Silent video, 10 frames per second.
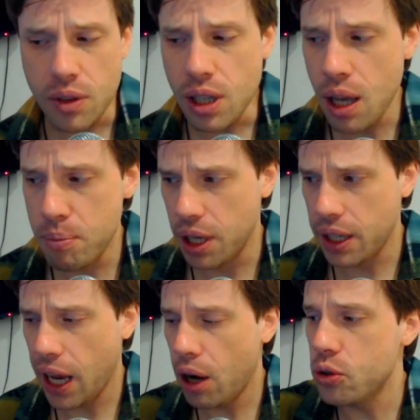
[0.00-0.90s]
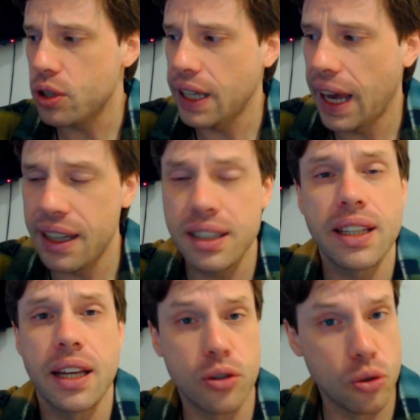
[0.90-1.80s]
but how you can
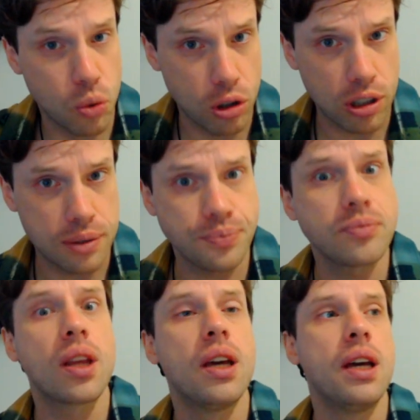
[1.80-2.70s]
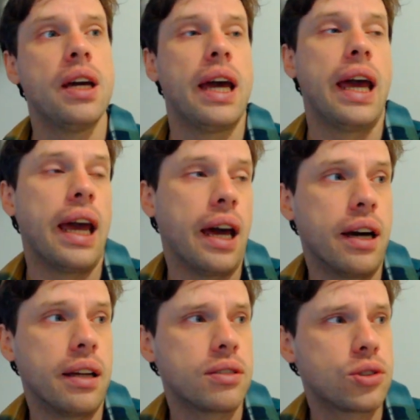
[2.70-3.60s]
get it to work
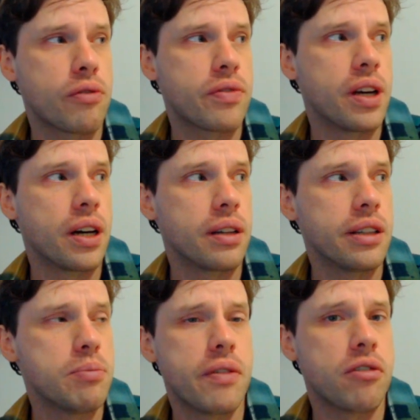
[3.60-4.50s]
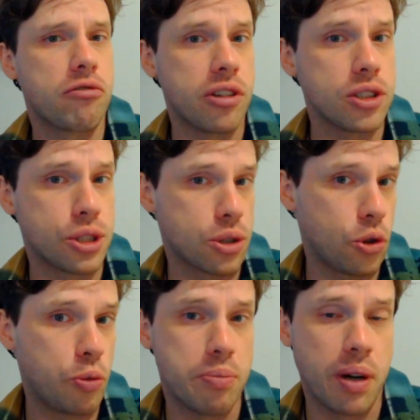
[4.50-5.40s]
and sort of a little bit of the real
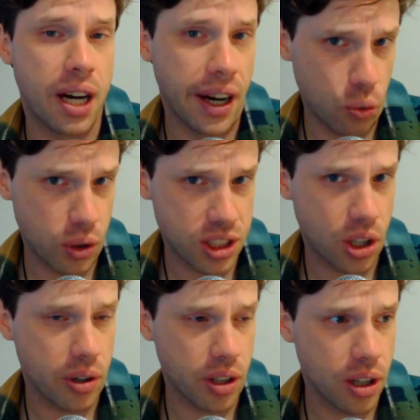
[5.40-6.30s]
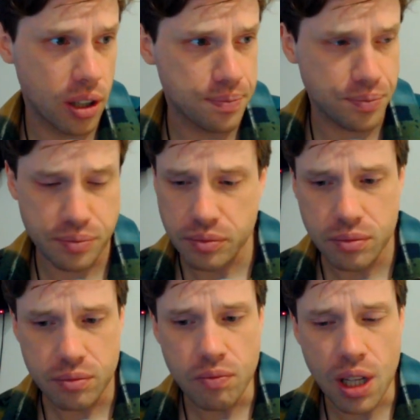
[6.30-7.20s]
scoop behind what's going on.
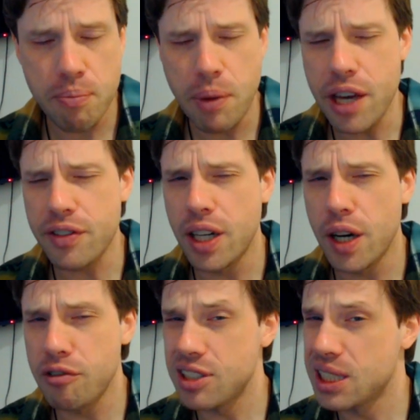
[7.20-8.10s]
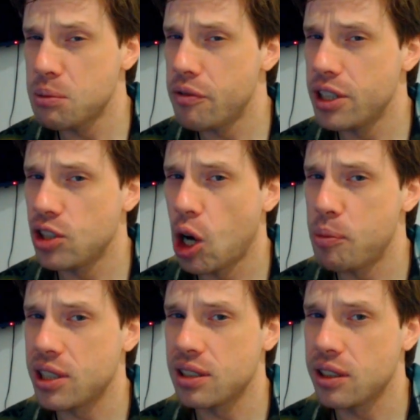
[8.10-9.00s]
May have covered some of these
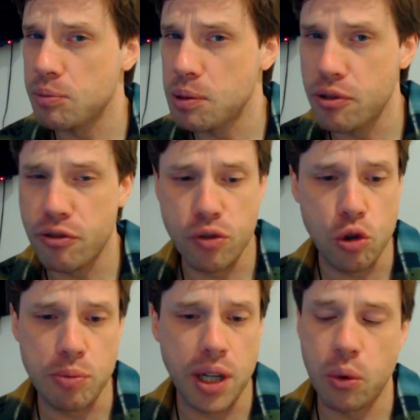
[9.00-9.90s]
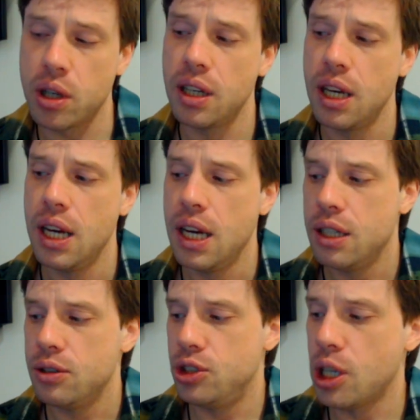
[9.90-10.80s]
topics a little bit before, but I want to
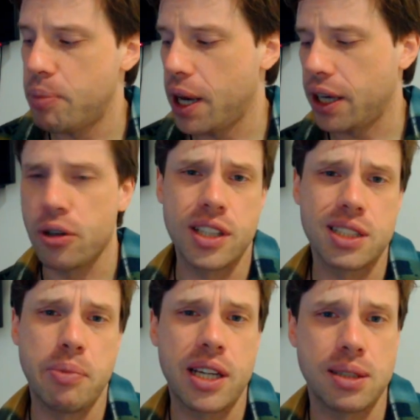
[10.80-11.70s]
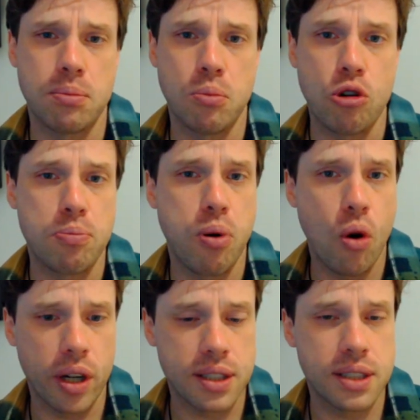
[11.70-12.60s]
jump back into this, make some more
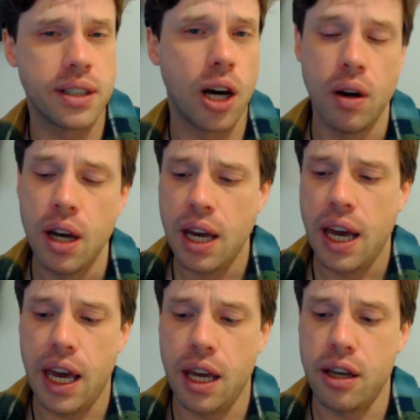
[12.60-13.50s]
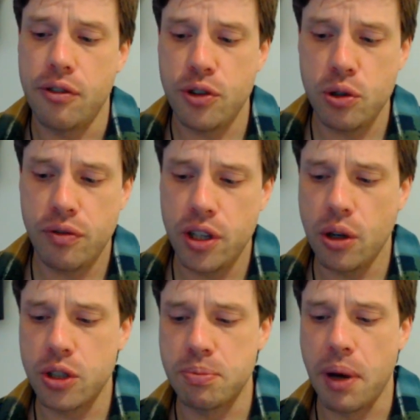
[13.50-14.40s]
points. Now, a few
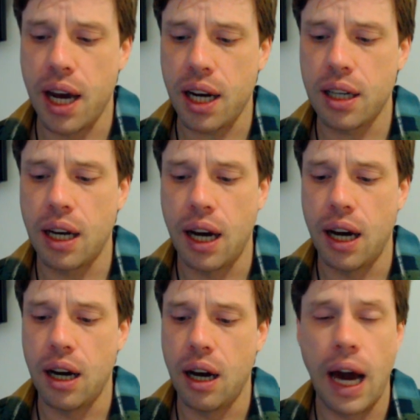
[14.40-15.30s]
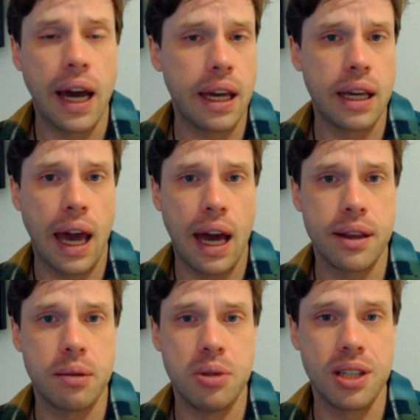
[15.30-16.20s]
videos back, I
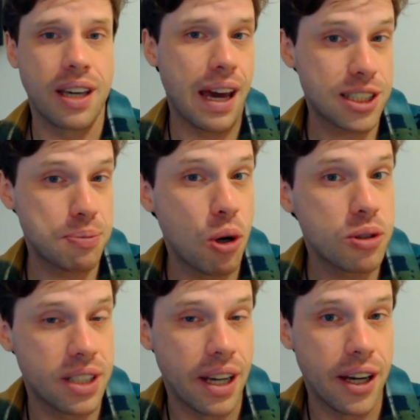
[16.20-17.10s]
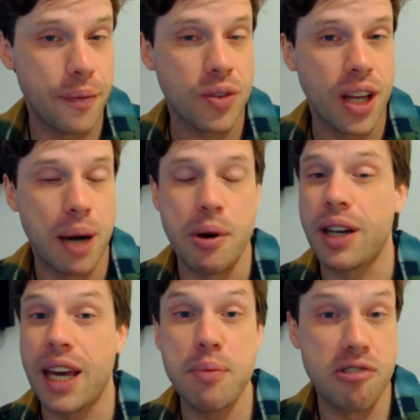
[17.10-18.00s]
had the big expose
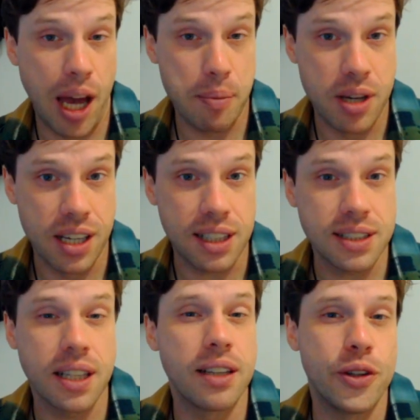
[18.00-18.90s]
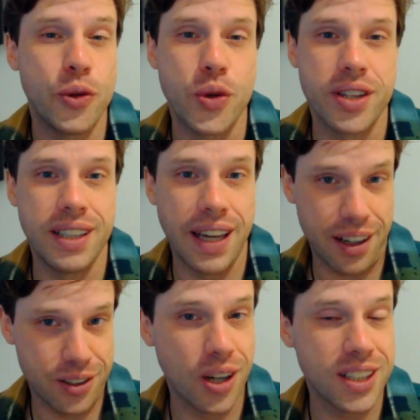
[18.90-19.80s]
about Abraham Hicks that I did with
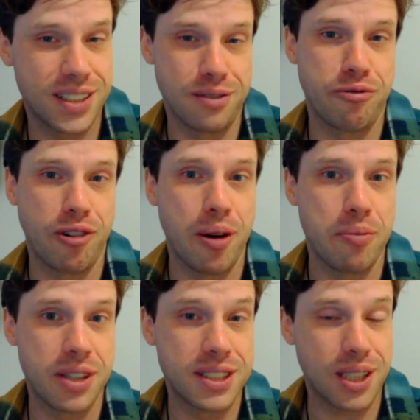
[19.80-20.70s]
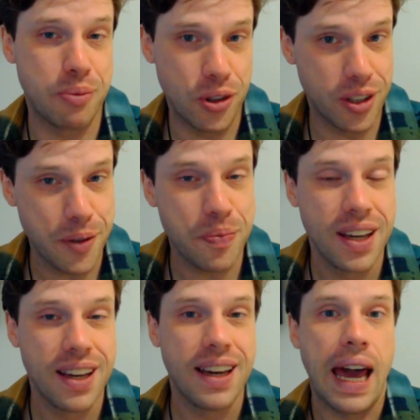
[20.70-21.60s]
Deanna Dawson from this community,
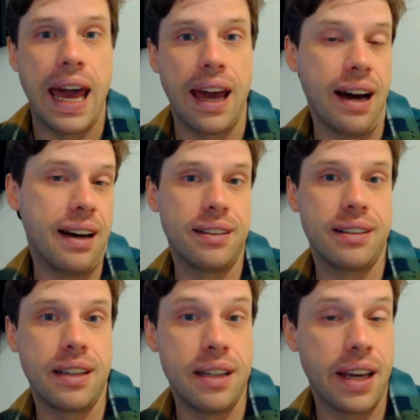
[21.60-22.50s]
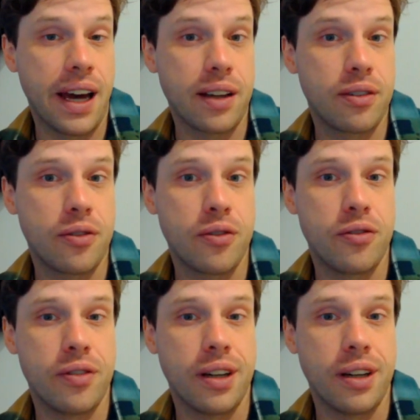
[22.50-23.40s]
and in that
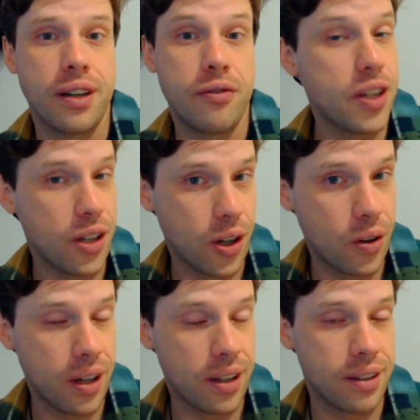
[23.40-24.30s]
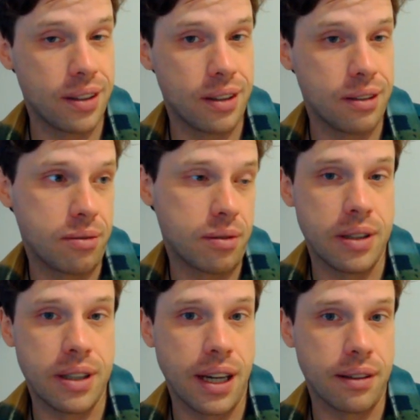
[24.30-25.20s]
video, in
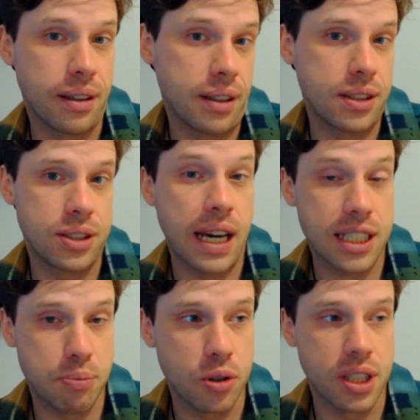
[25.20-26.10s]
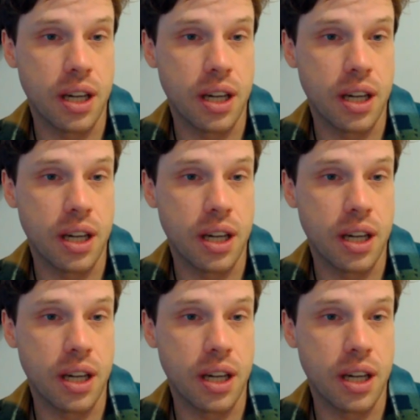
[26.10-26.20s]
that I guess expose,